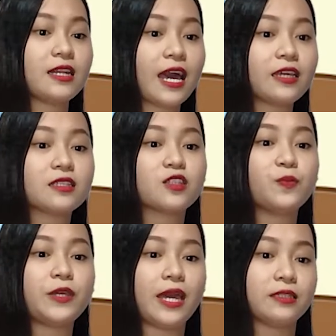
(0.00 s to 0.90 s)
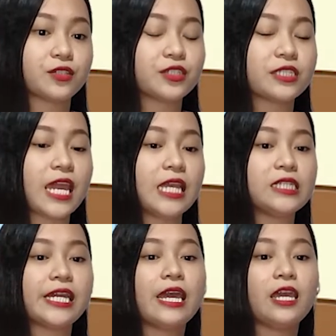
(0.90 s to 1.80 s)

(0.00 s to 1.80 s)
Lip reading: likes to be entertained,